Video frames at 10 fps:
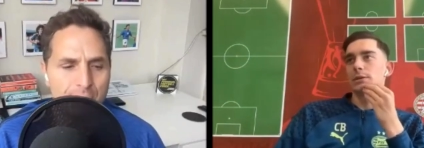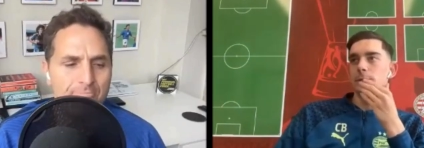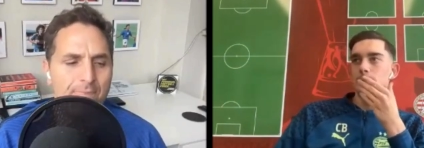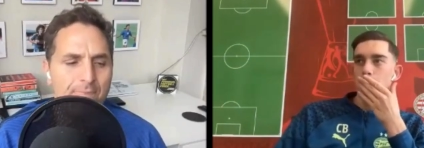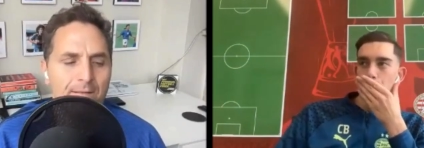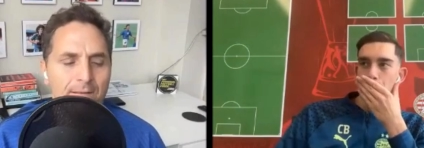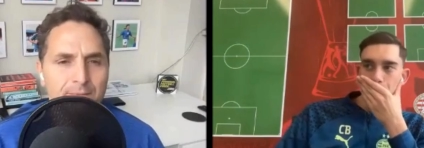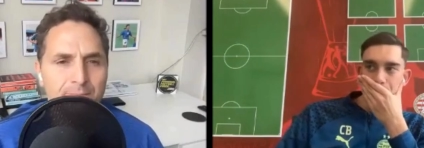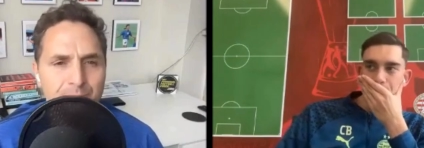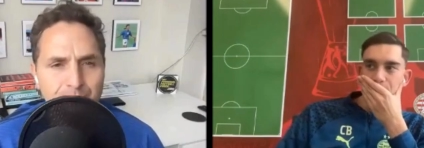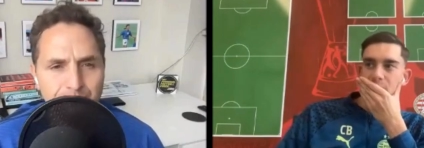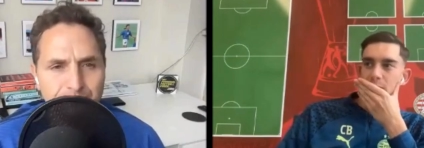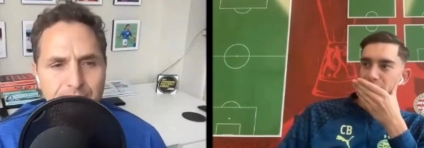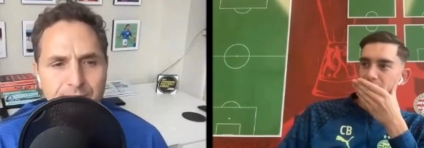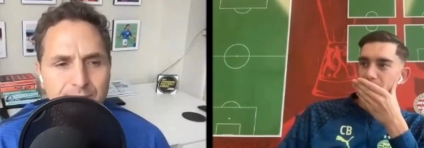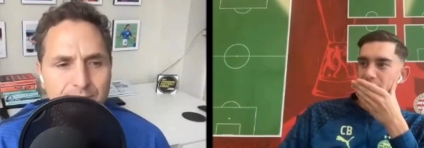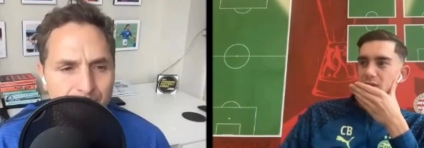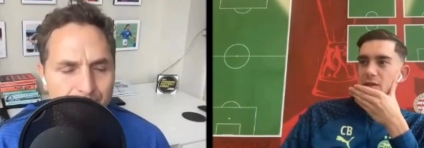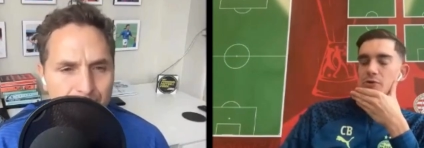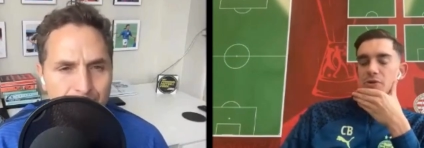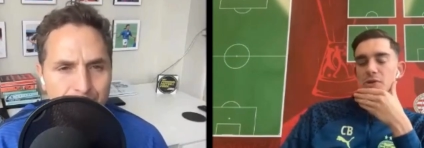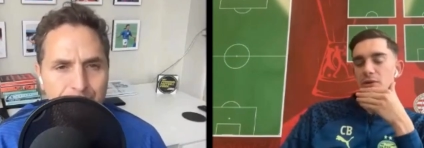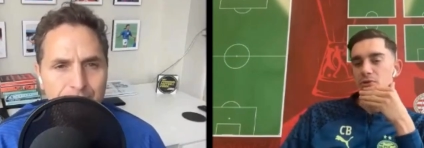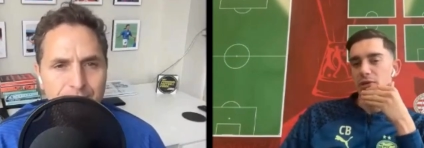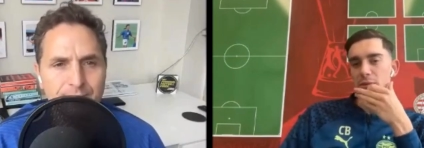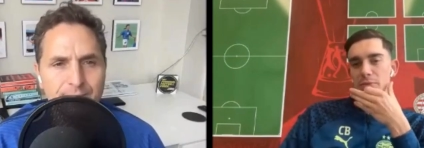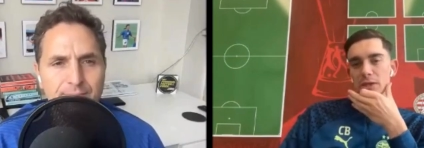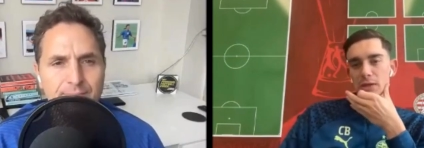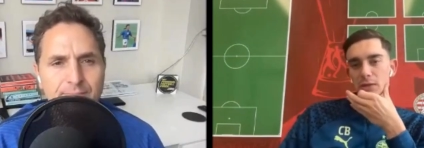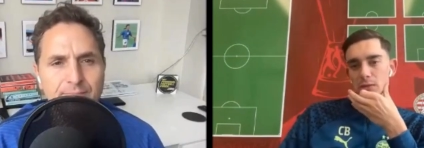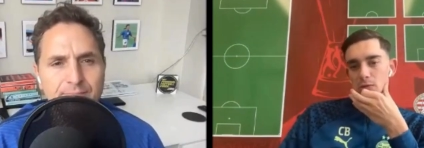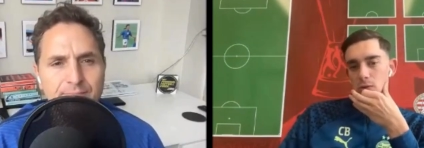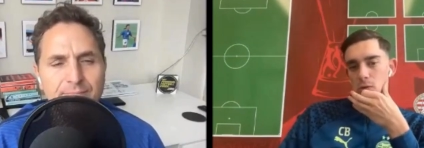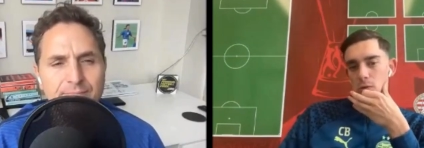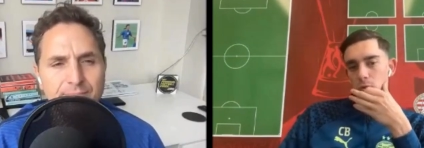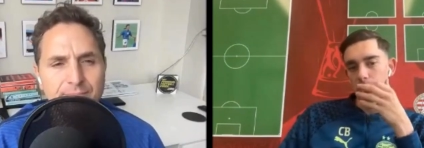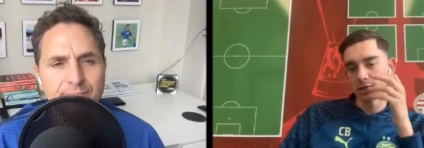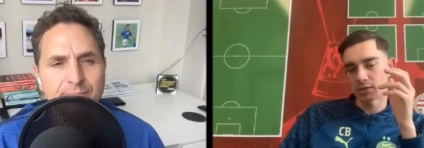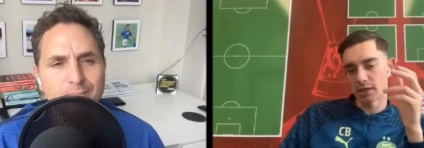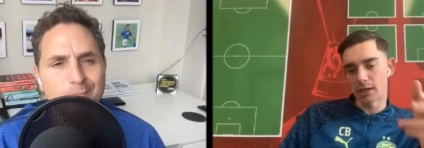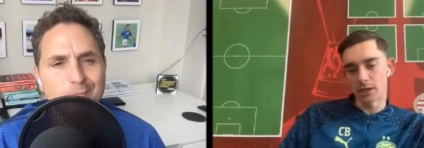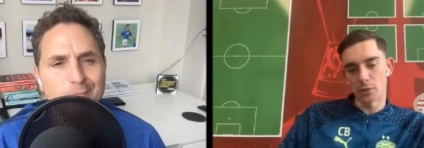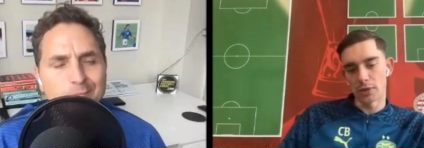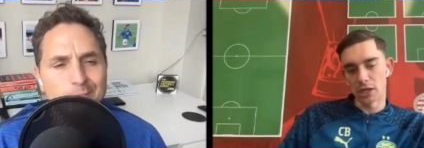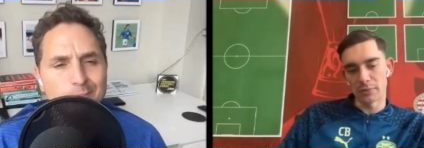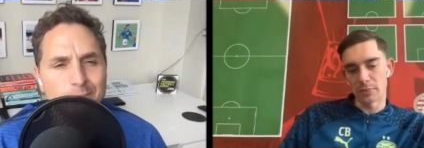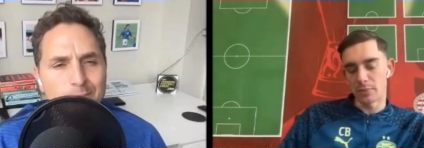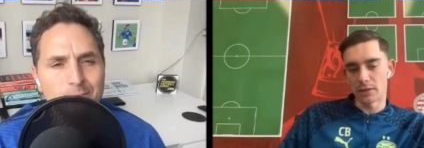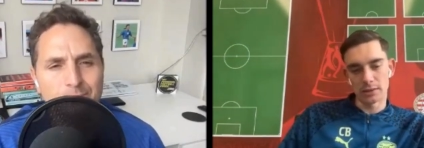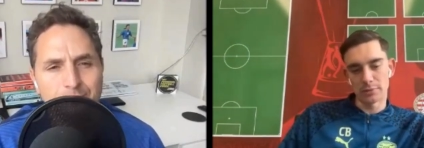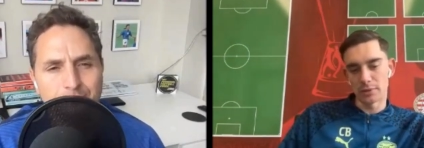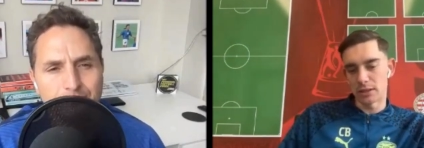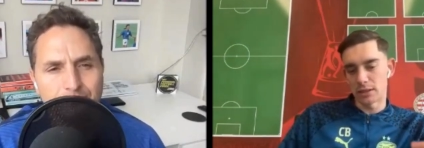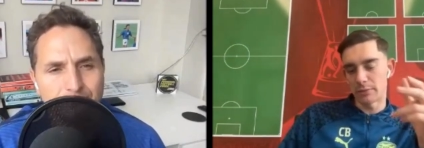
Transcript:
Speaker 1: Um, be the best in your outstanding ability. So let's say when I'm a I'm